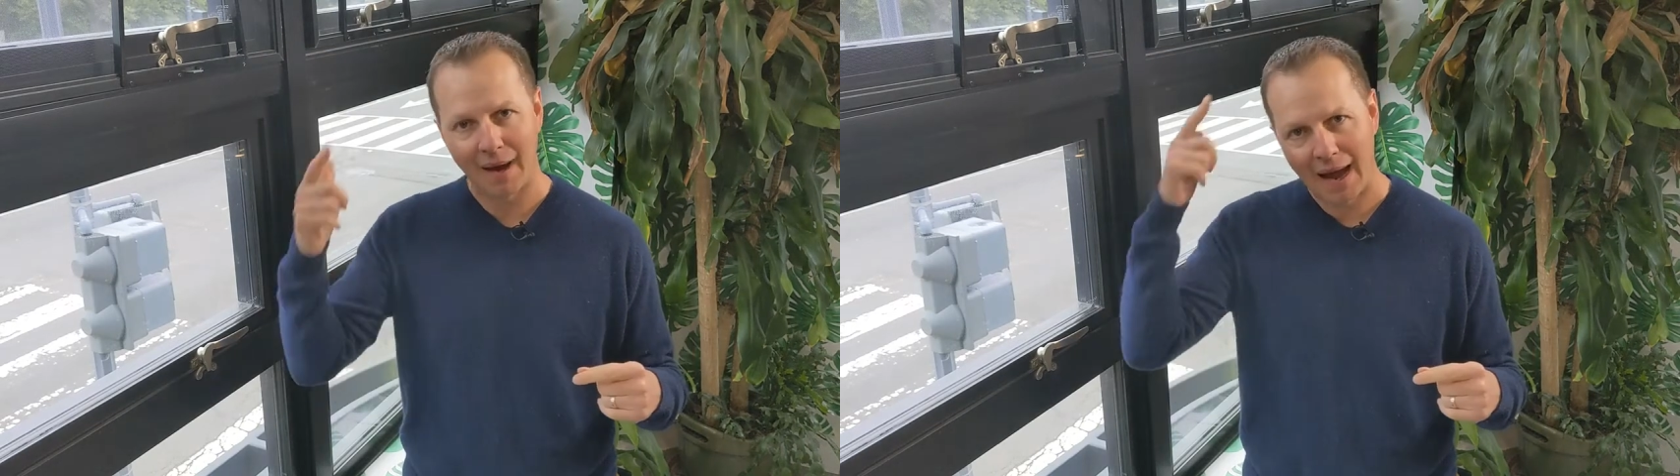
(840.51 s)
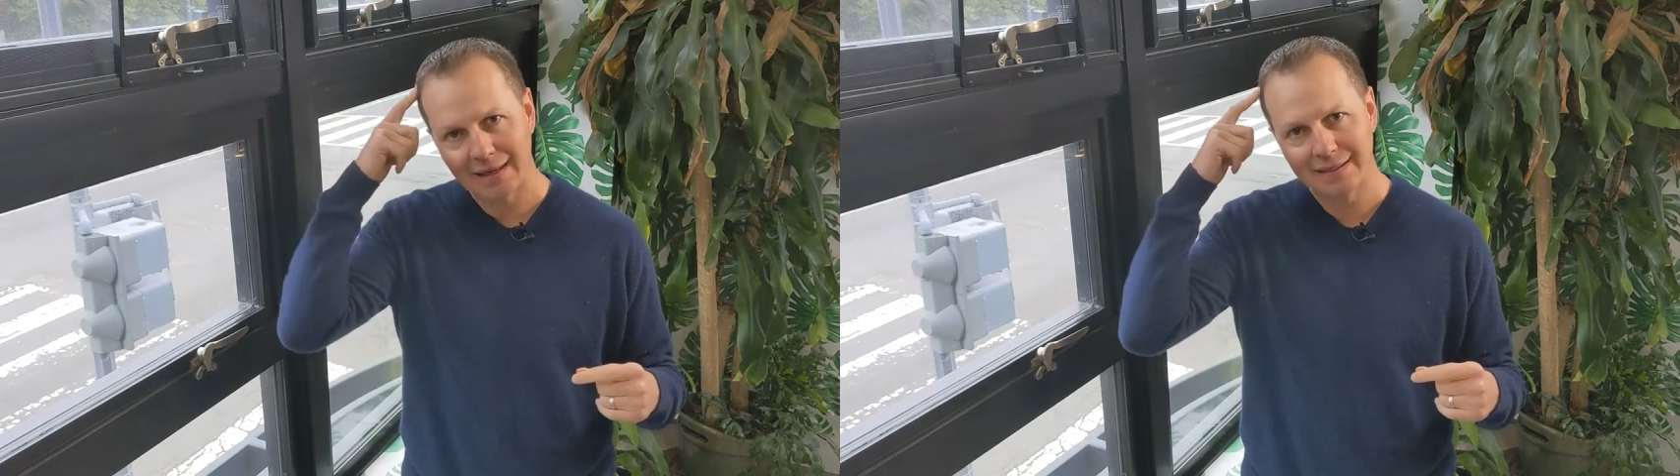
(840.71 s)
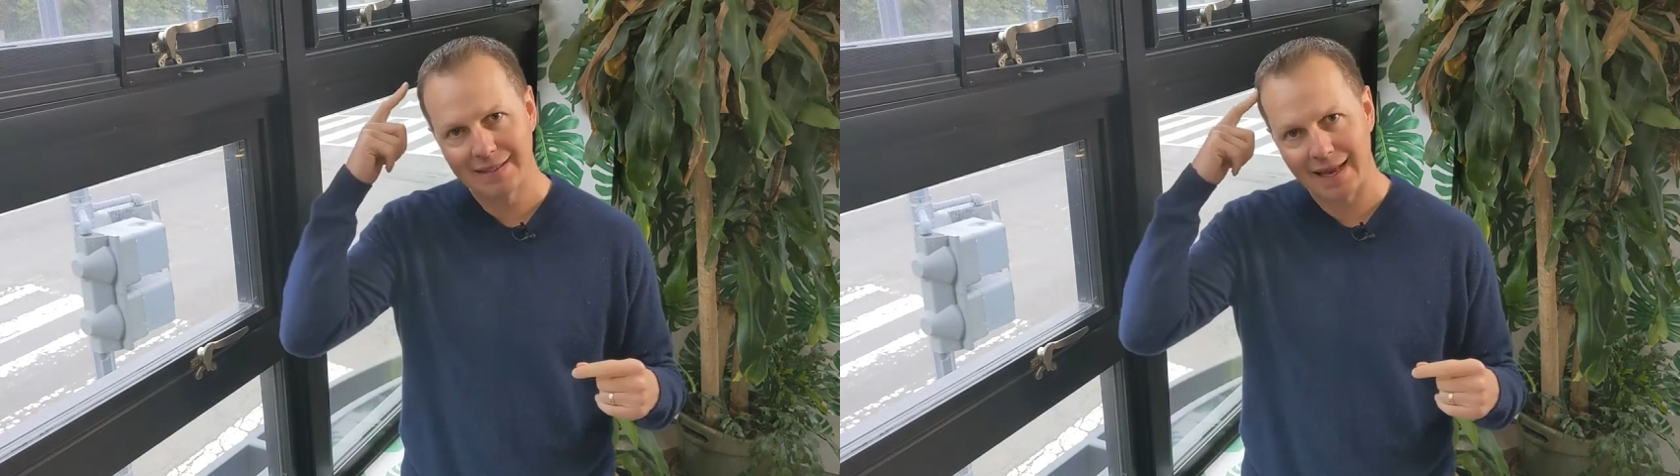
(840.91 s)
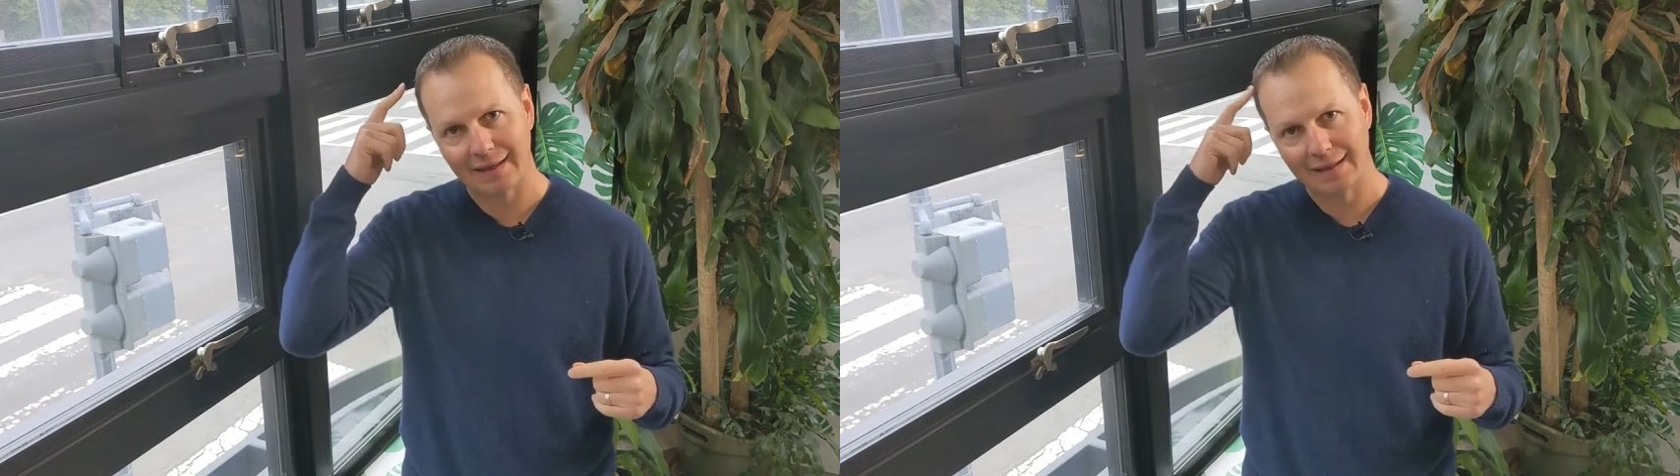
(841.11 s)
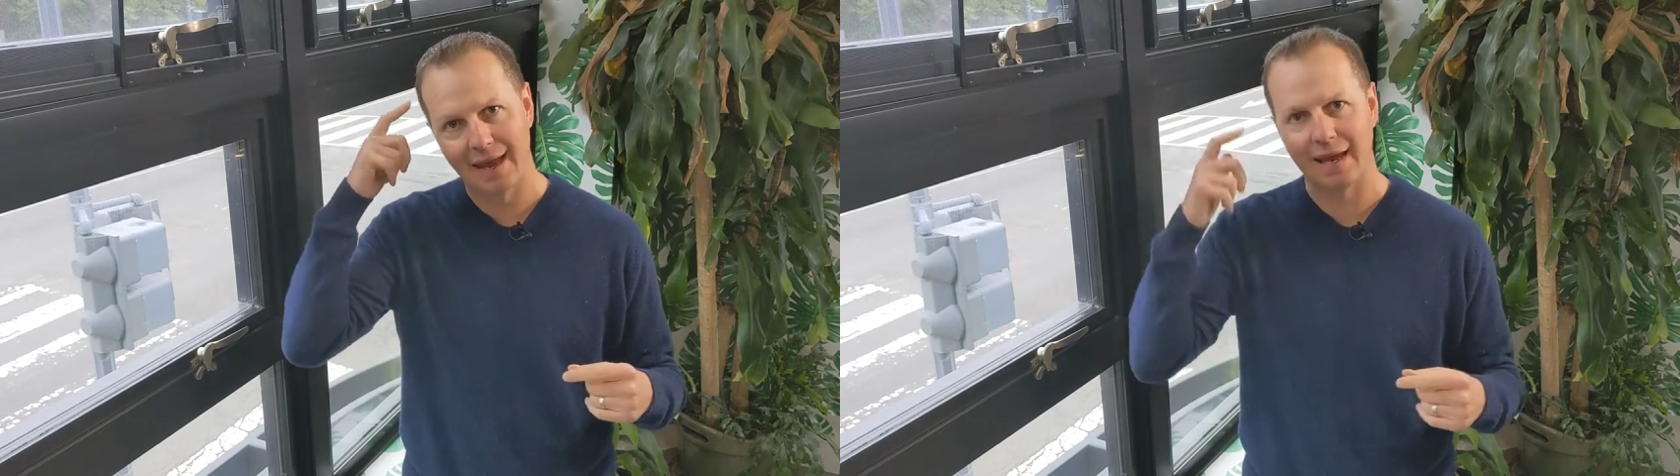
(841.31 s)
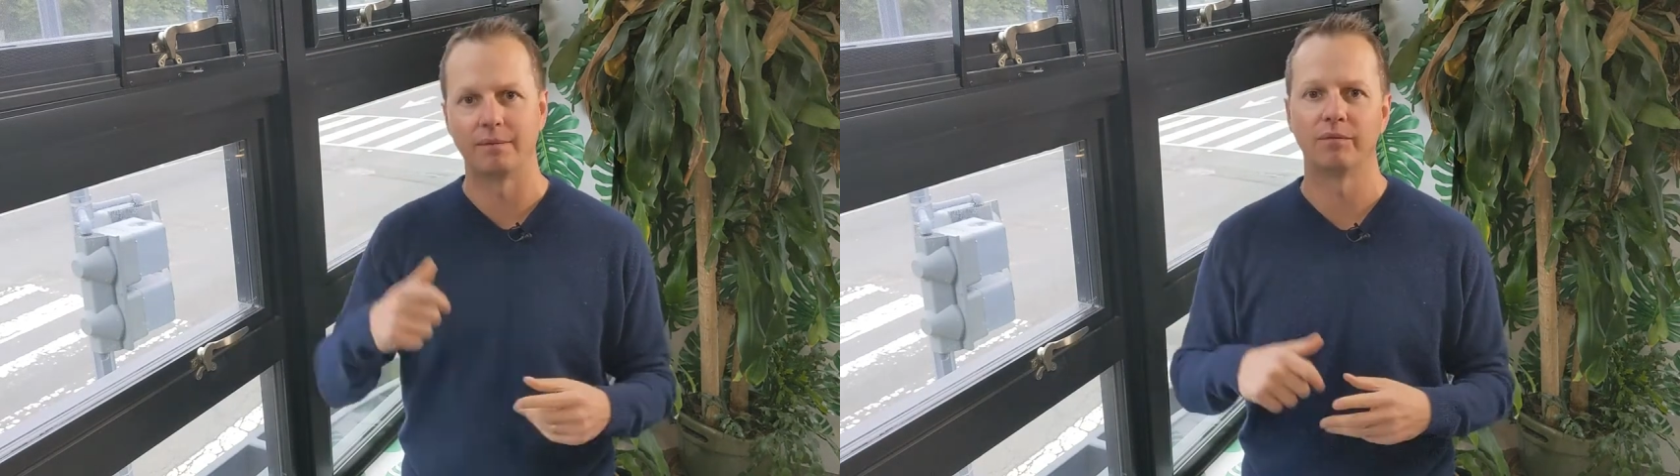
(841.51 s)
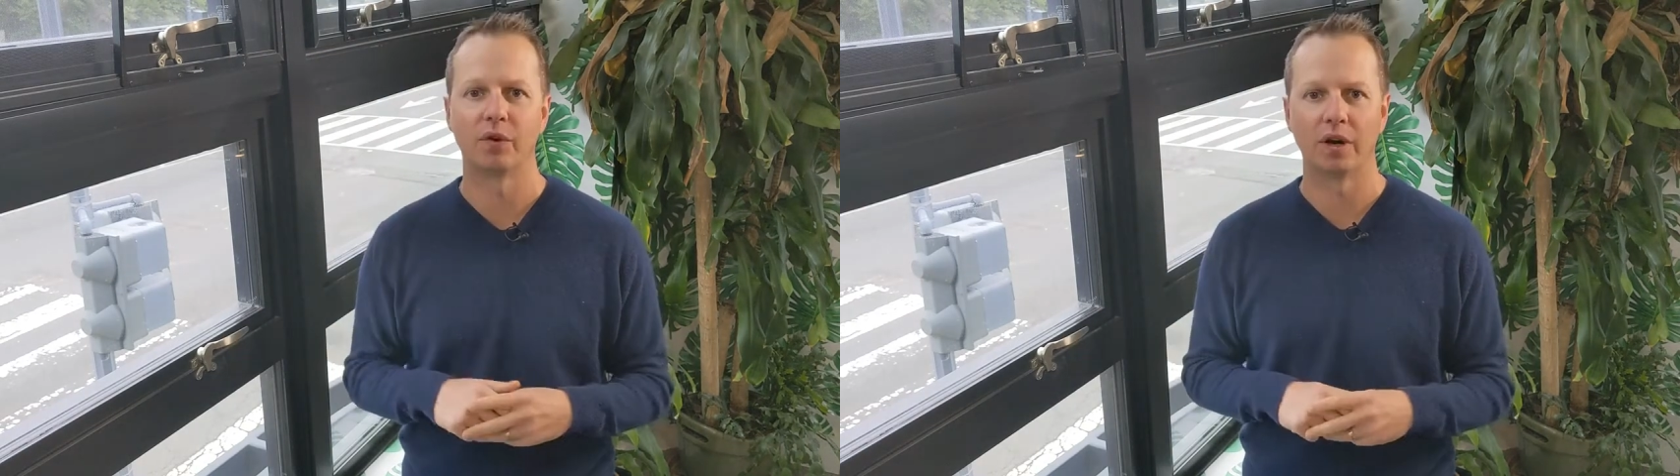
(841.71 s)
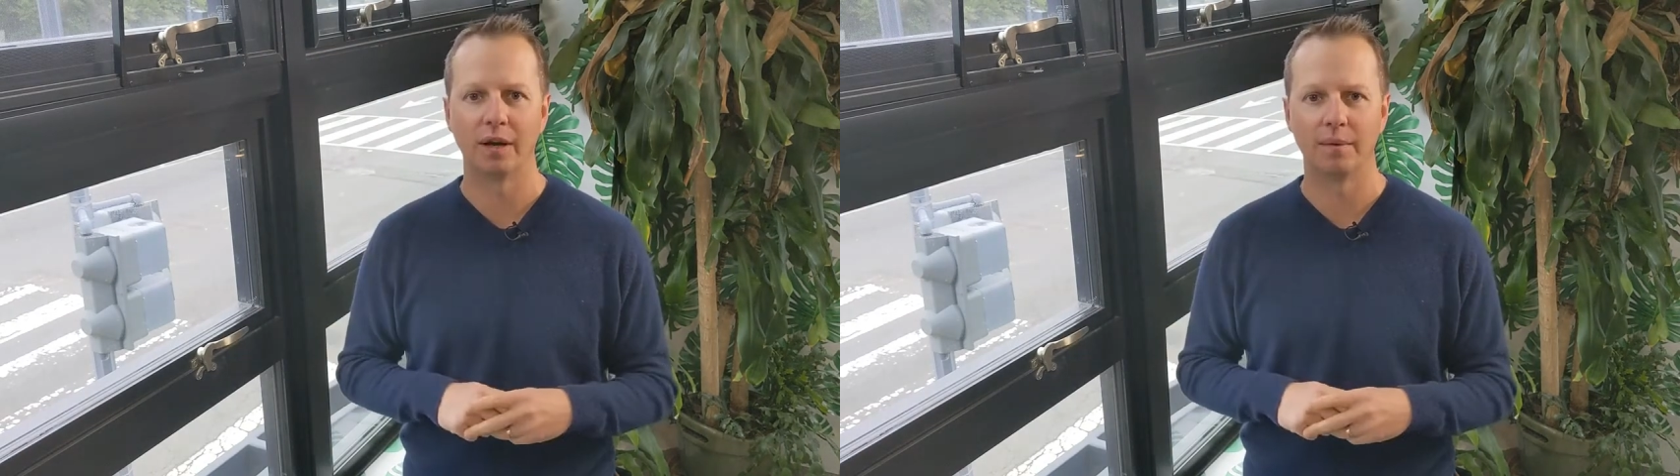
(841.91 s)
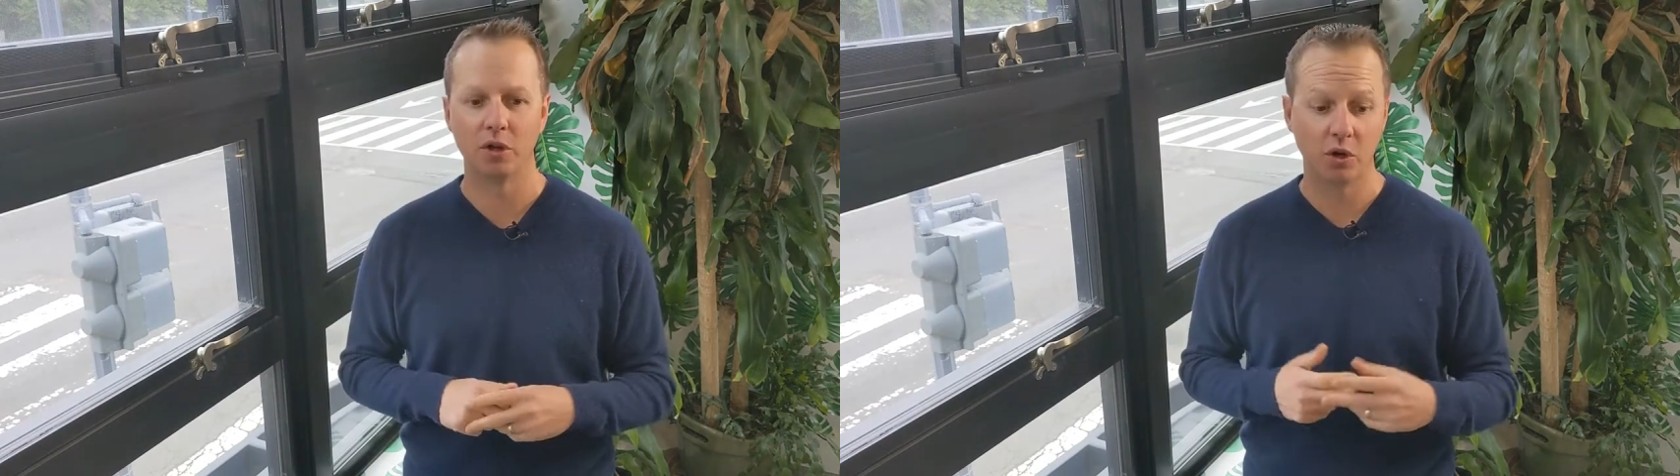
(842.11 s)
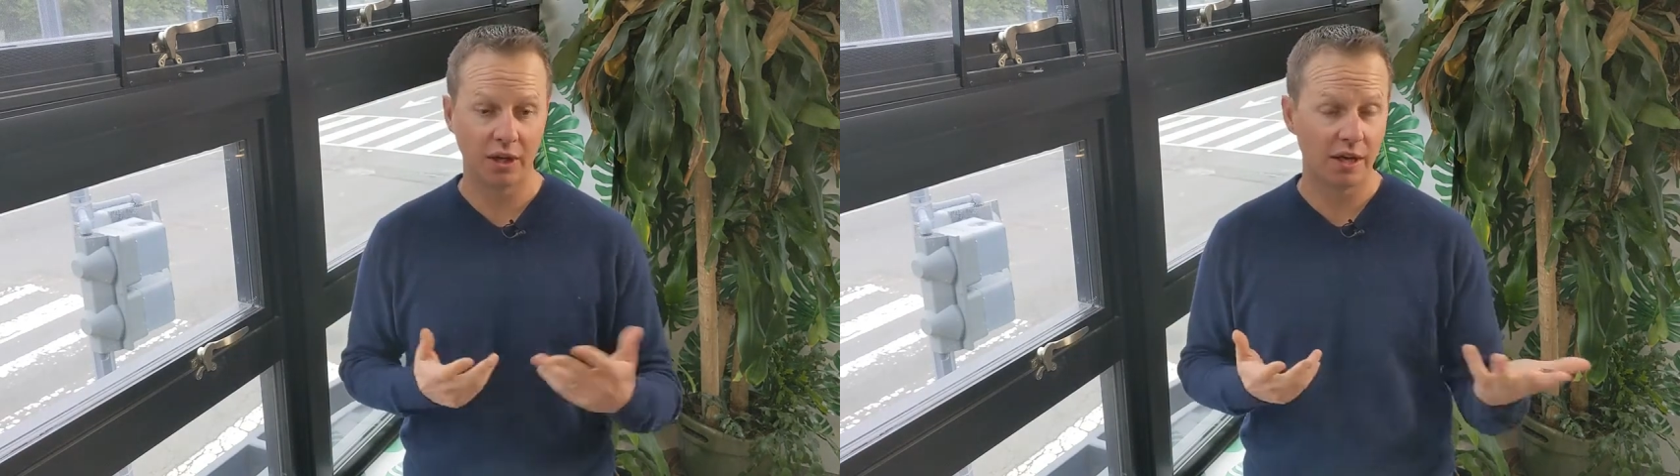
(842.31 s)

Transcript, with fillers: It's a mindset game for him,